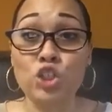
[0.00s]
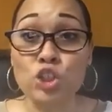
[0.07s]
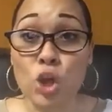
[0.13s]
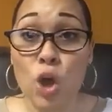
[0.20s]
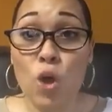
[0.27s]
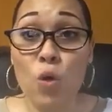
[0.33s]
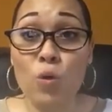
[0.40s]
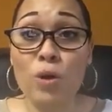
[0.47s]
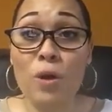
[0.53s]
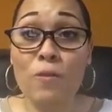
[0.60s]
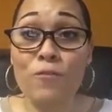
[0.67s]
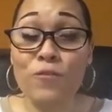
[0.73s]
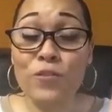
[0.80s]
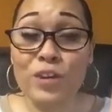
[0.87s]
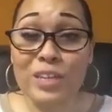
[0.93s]
don't
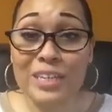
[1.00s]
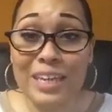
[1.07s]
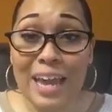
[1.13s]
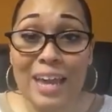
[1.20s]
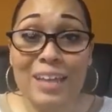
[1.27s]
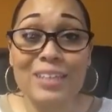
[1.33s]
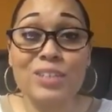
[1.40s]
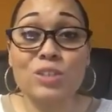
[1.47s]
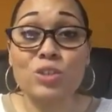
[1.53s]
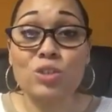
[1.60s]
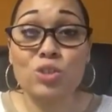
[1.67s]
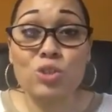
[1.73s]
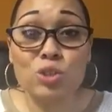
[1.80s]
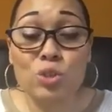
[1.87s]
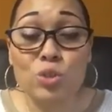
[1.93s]
forget
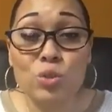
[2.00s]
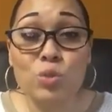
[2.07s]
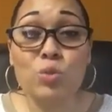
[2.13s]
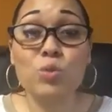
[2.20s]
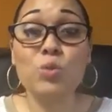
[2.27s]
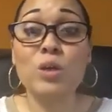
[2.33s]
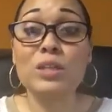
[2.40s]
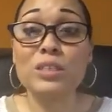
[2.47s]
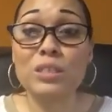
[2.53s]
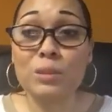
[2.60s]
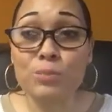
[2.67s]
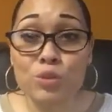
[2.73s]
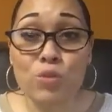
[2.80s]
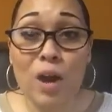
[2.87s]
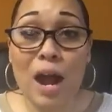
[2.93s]
to
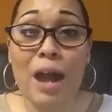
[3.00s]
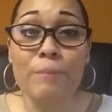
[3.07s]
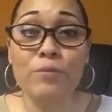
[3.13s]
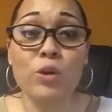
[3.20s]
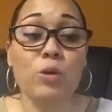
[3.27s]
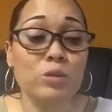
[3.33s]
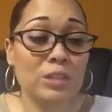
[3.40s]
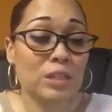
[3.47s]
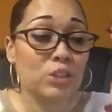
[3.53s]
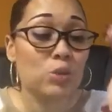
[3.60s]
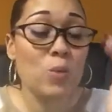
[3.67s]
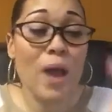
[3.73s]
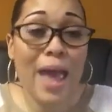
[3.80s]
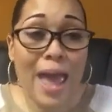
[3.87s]
subscribe. Those that you